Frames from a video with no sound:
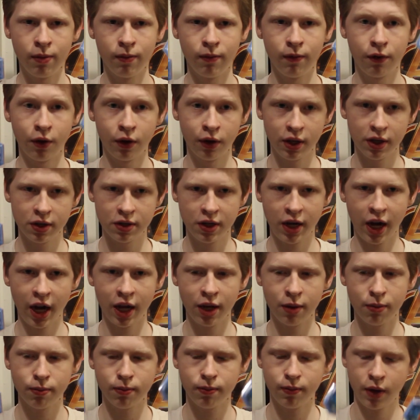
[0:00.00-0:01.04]
for this
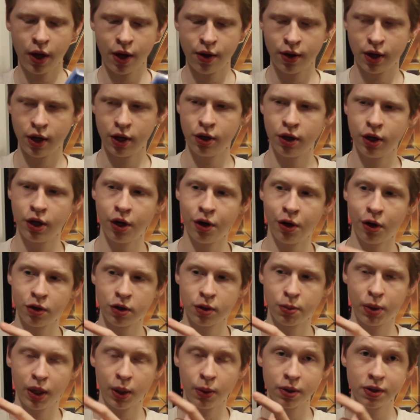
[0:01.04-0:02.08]
game, and then you could also
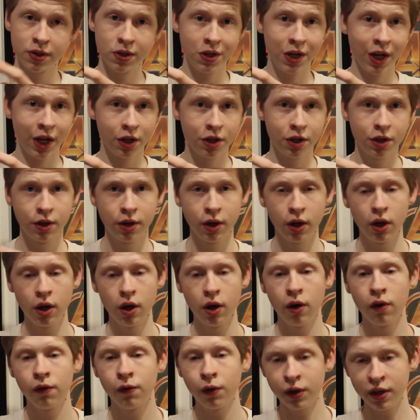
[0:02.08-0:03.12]
play with Stitch
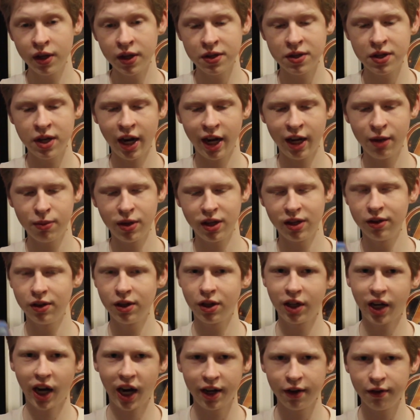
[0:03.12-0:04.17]
for this game, and
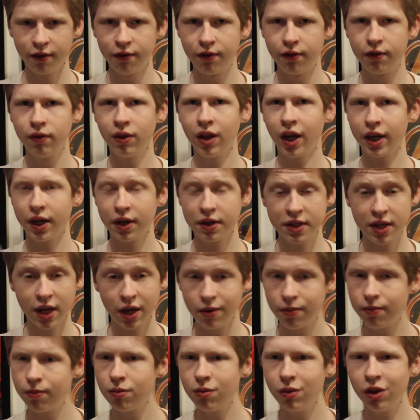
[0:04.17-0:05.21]
they're kind of, like I
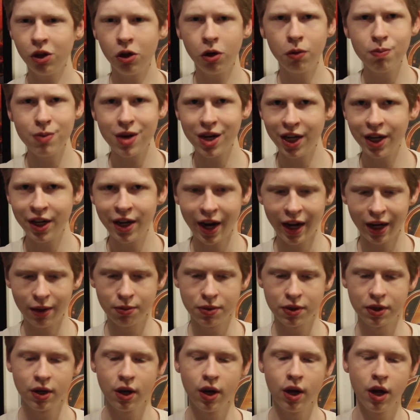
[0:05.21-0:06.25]
said, little mini
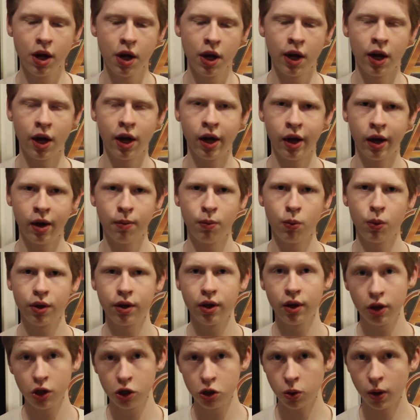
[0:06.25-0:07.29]
games
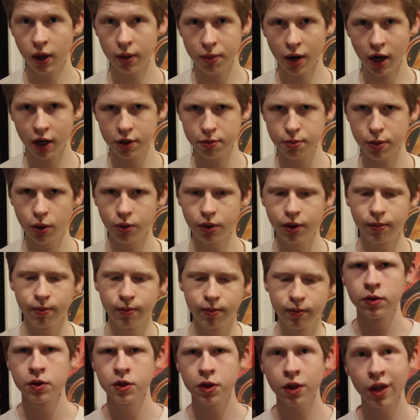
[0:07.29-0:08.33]
within the Toy Box mode.
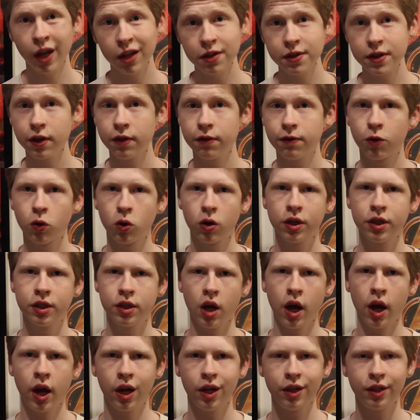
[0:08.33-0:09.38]
So that's it for
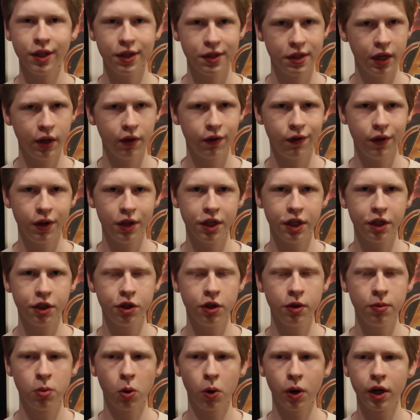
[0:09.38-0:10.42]
Disney Infinity
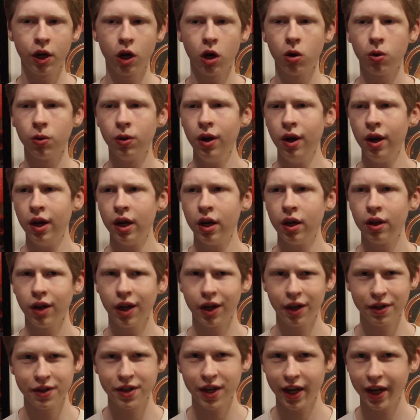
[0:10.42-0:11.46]
2.0.
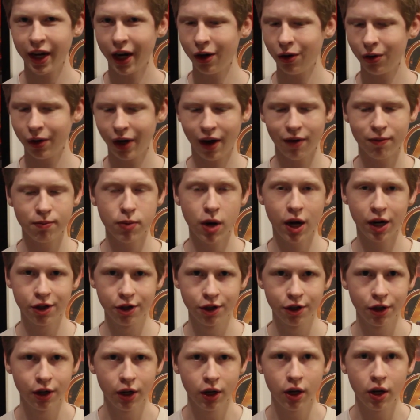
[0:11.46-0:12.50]
Like I said, I don't have
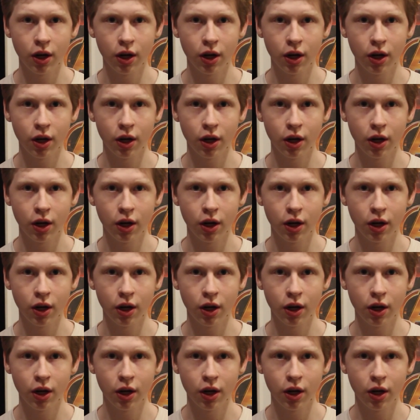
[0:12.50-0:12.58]
much